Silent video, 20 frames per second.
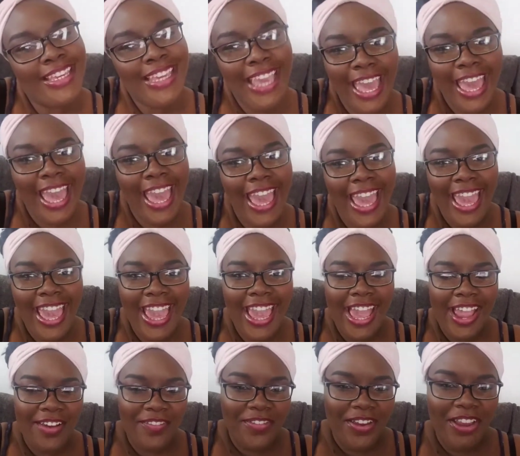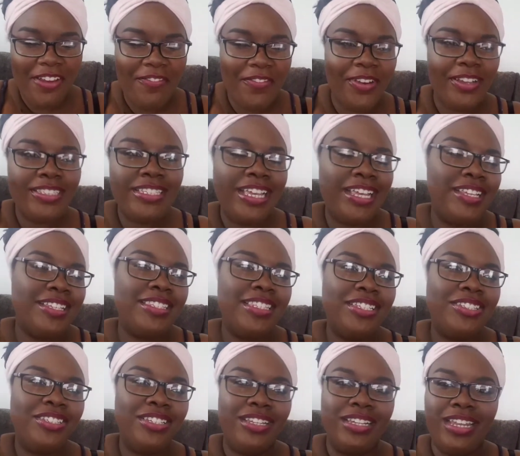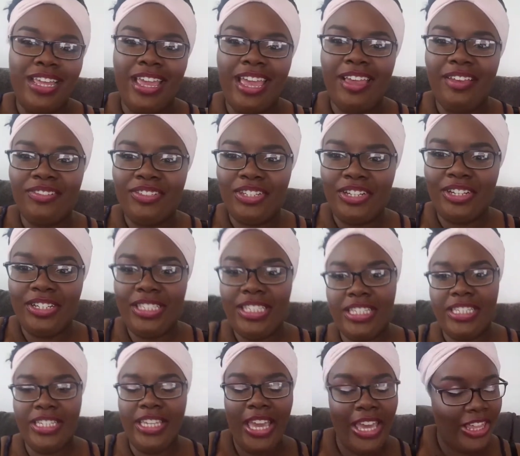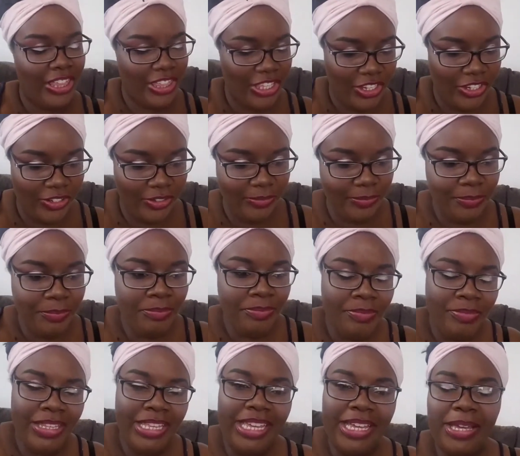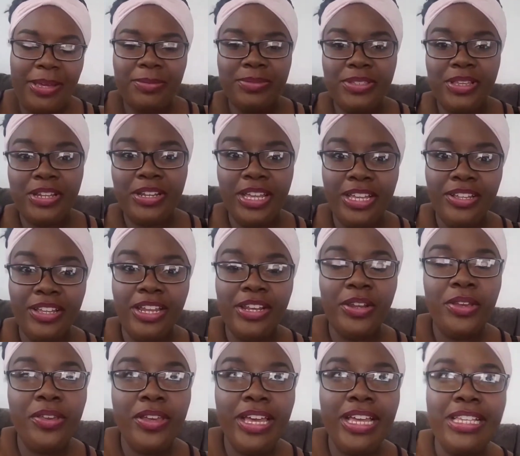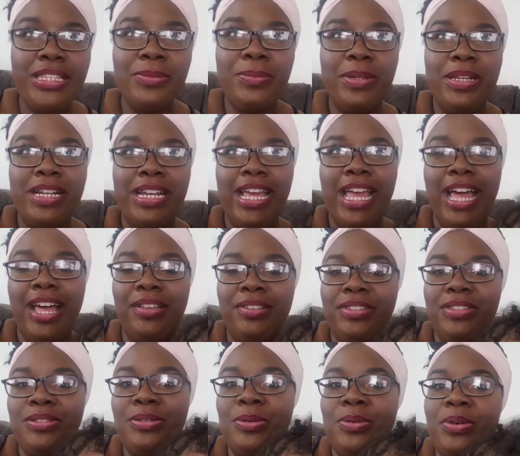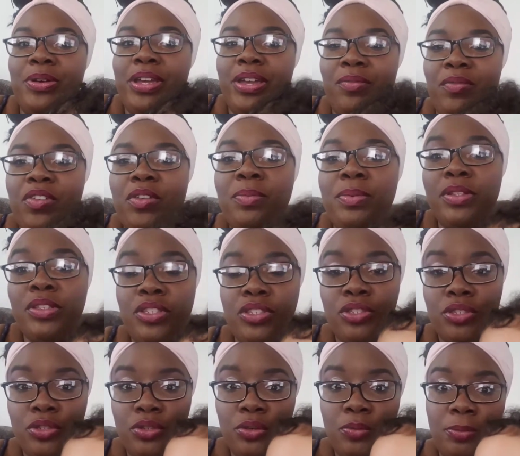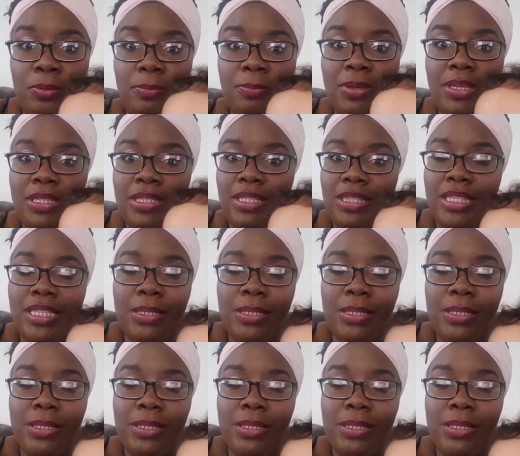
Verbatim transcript: Yay! Our very first house that Sean and I have shared together. Um, so that, I know you guys wanted a house tour, and we've been super busy.